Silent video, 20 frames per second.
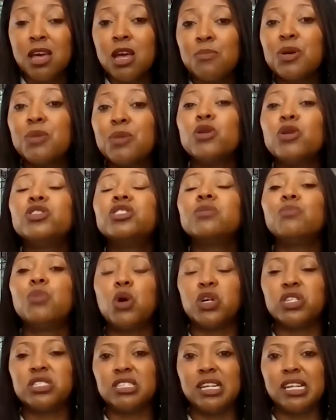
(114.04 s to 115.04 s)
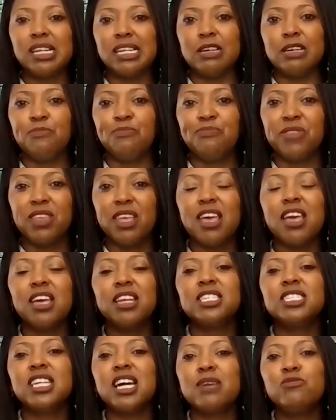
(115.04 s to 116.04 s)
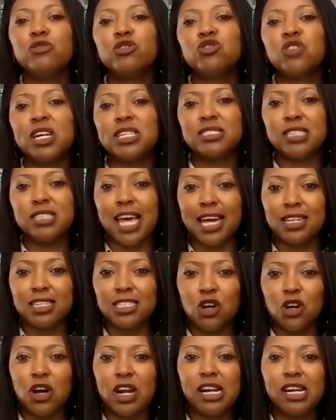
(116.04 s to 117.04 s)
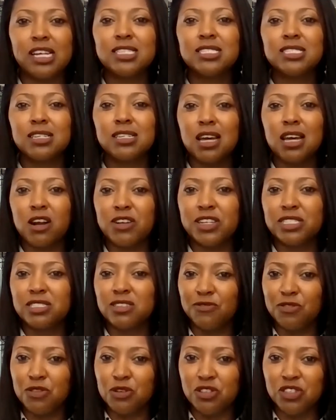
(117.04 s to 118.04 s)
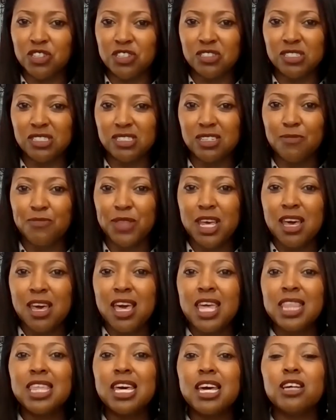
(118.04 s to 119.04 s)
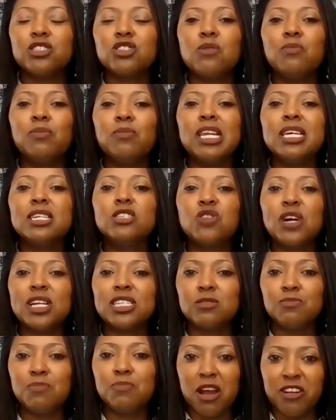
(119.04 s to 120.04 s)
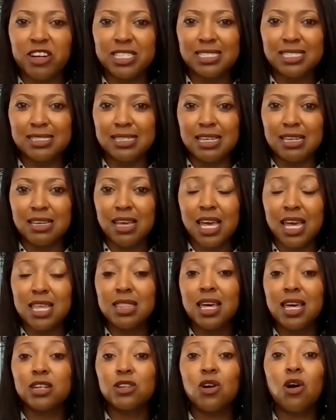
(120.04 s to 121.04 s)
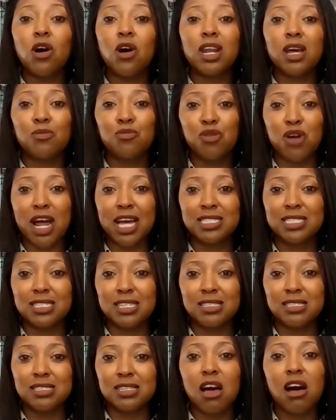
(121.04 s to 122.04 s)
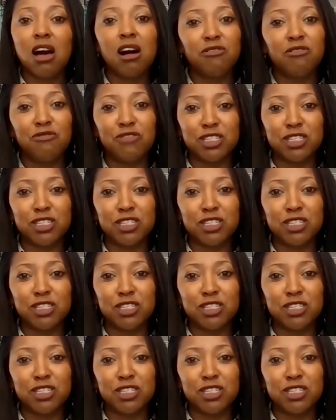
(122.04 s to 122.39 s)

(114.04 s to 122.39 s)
But most importantly, anytime you transact on listed currency futures, there is complete transparency in that all our prices are